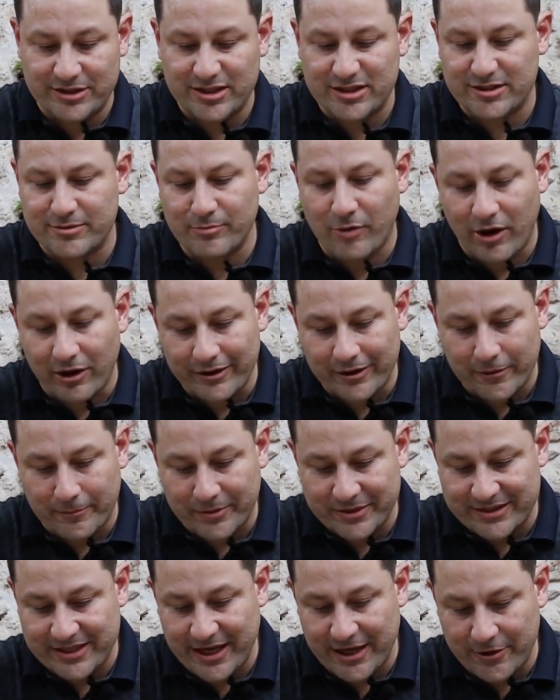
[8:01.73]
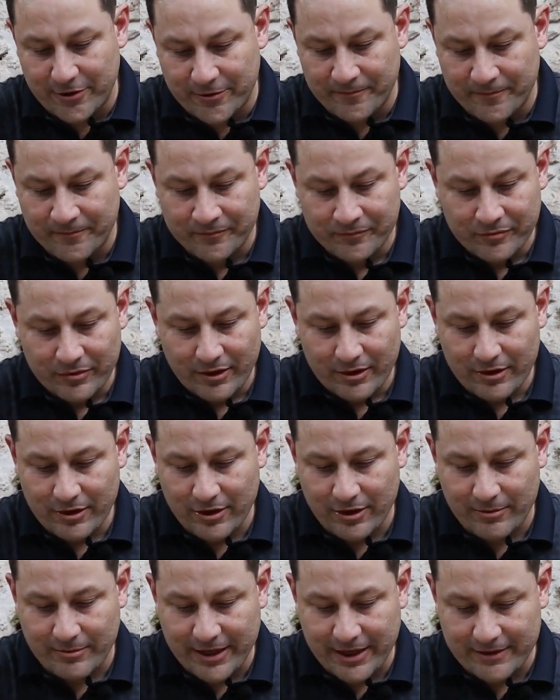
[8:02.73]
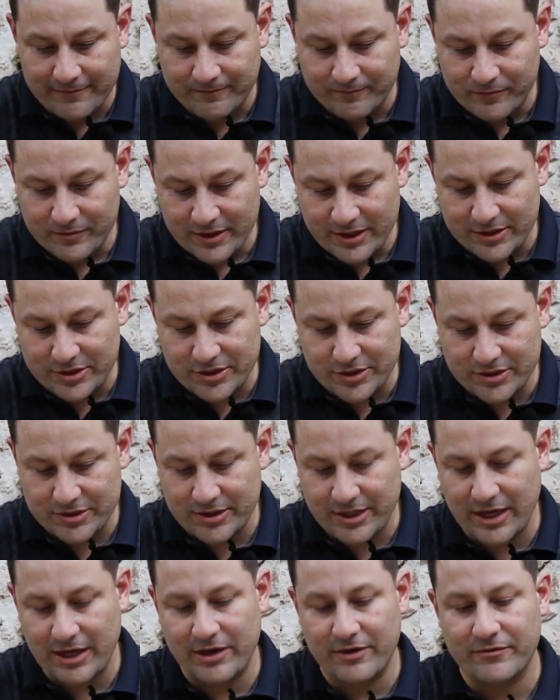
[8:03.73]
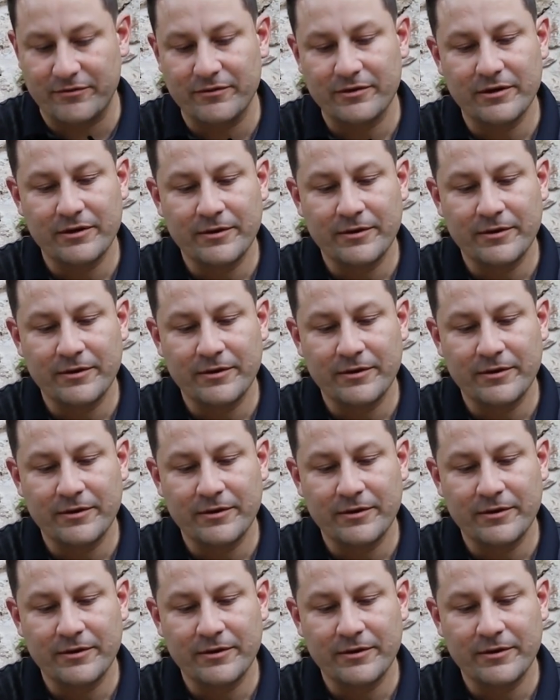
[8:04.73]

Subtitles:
It's a small little potato. Oh man, it's just kind of.